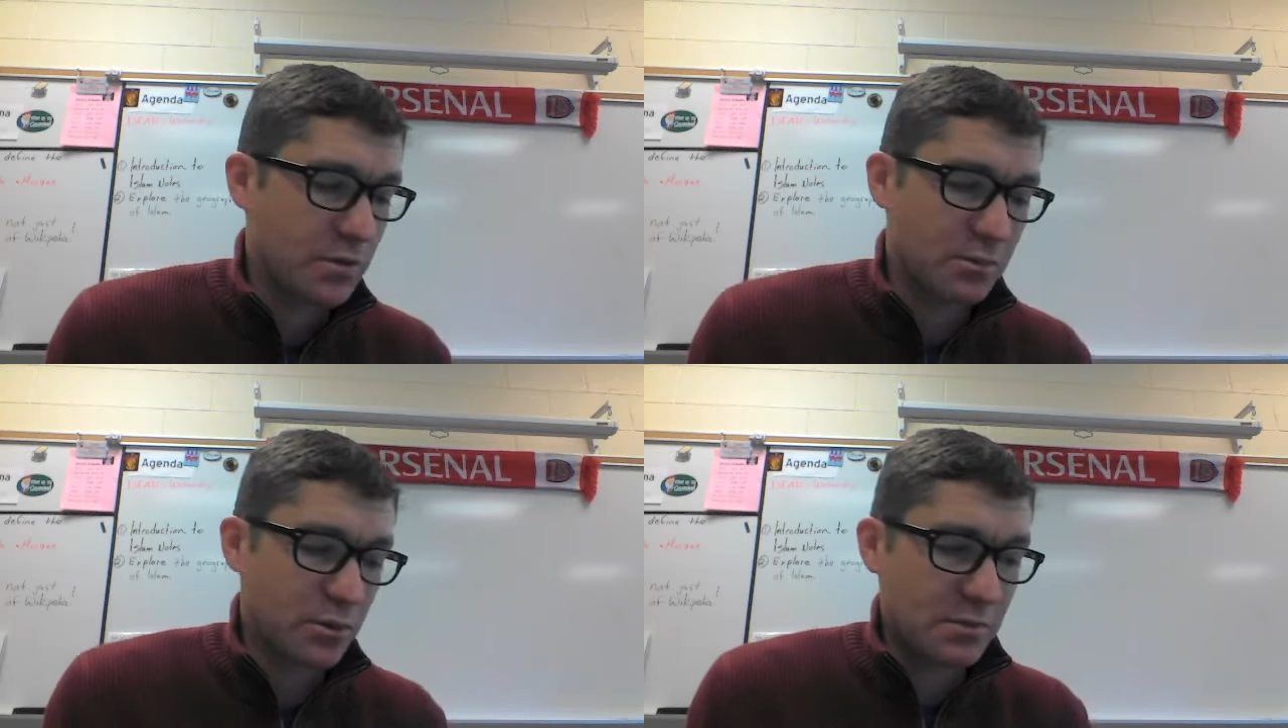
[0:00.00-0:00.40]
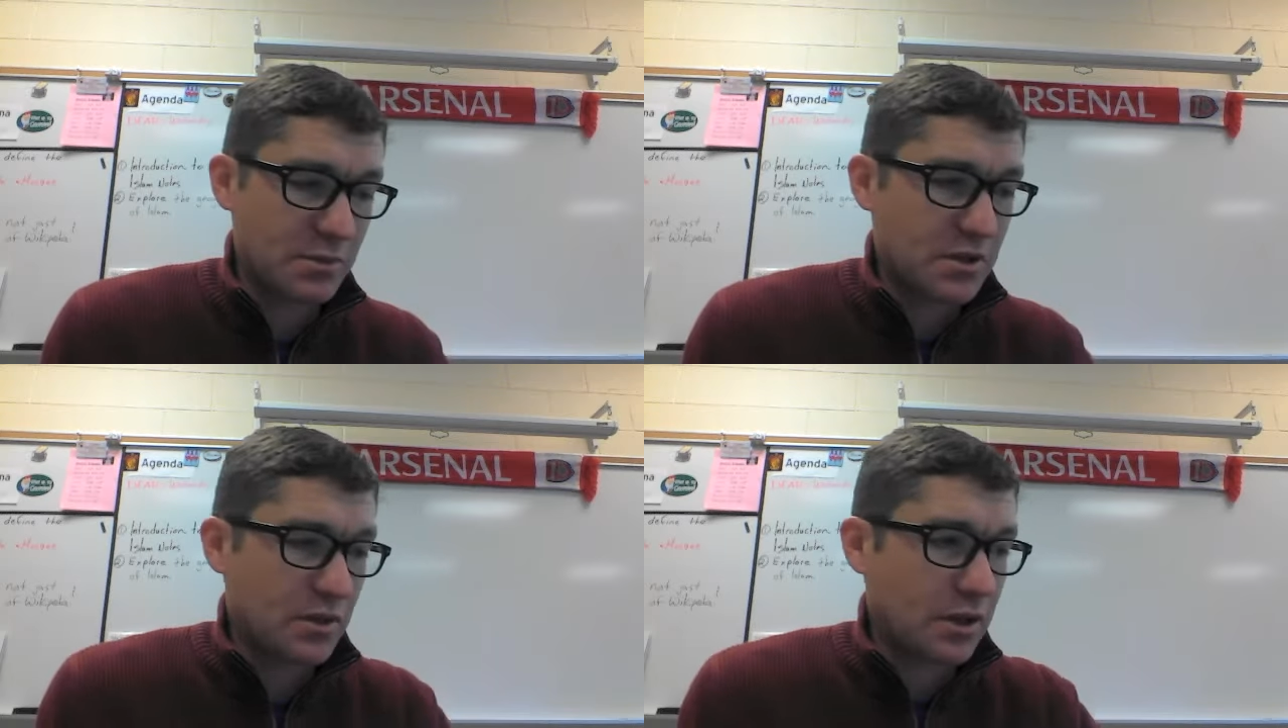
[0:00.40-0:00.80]
you want to
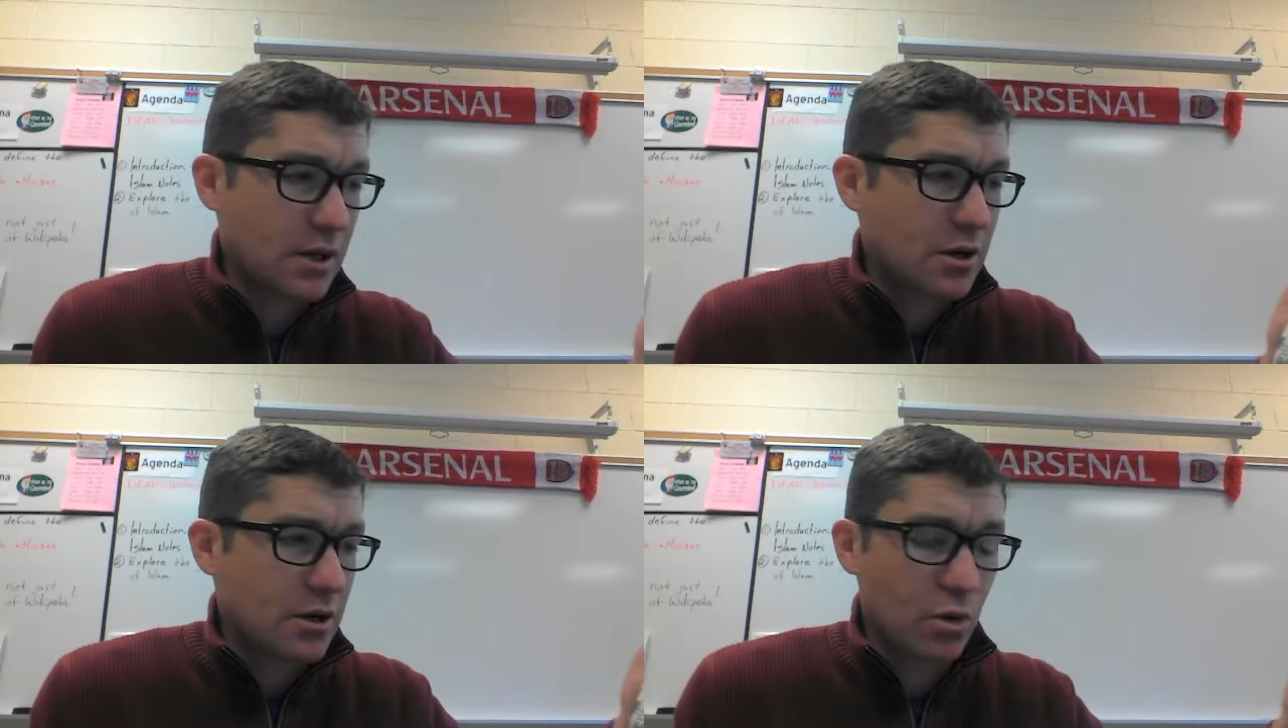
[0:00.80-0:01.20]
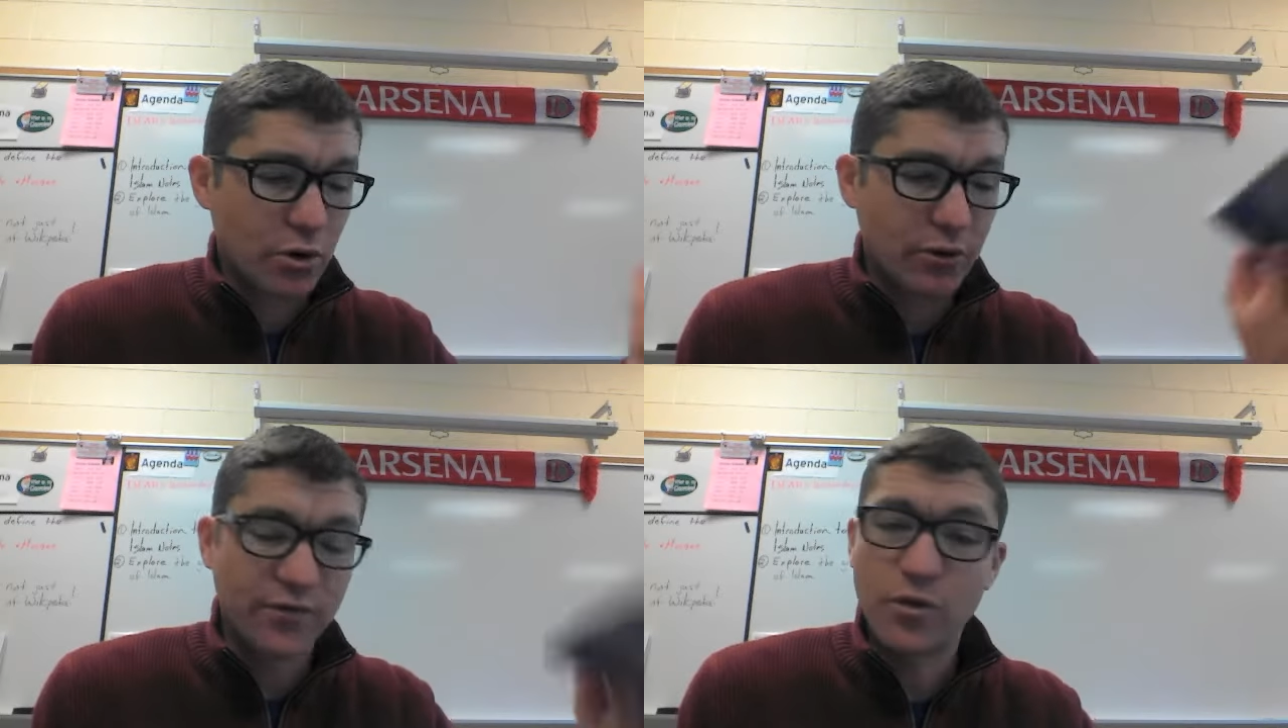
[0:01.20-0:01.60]
bring me the
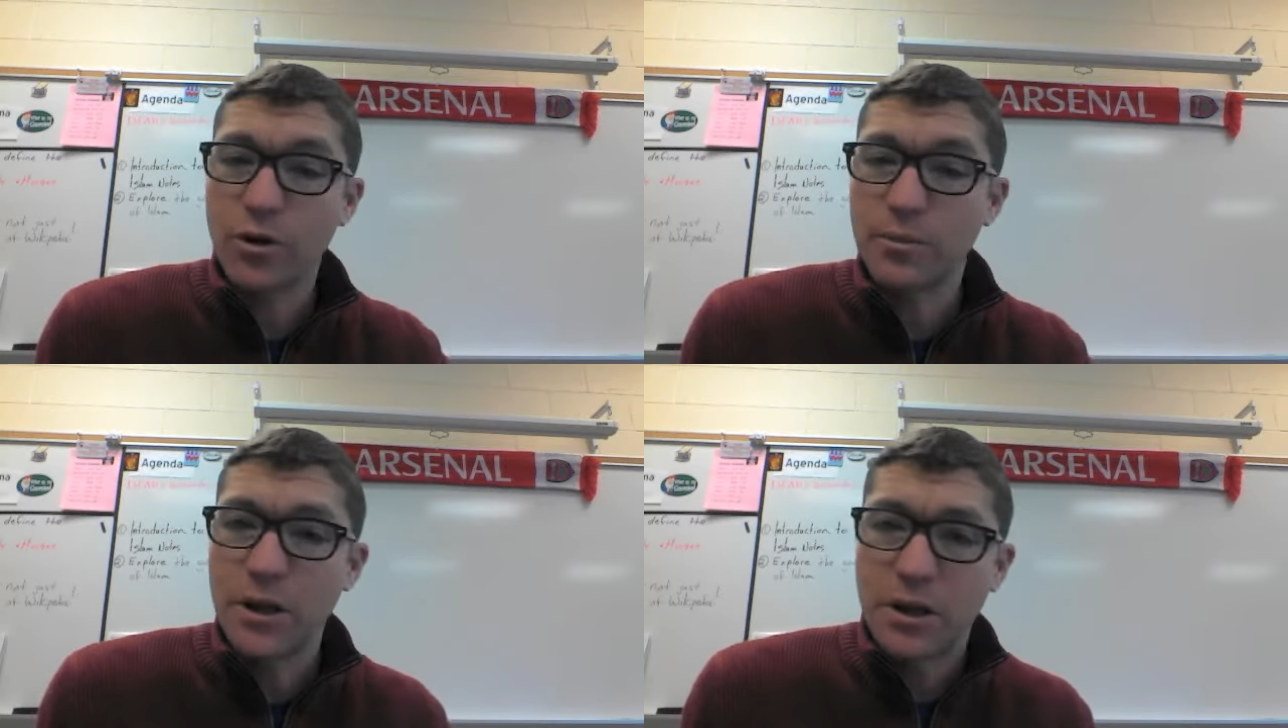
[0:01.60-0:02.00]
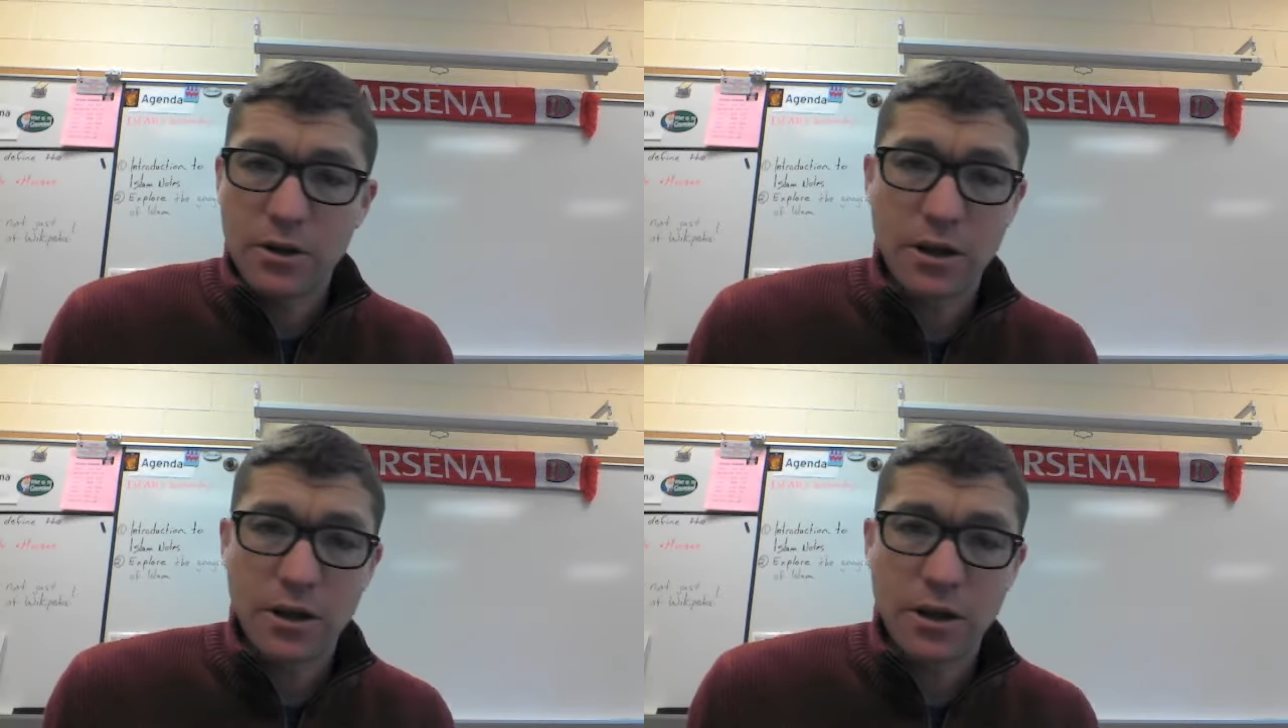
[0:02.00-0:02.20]
order form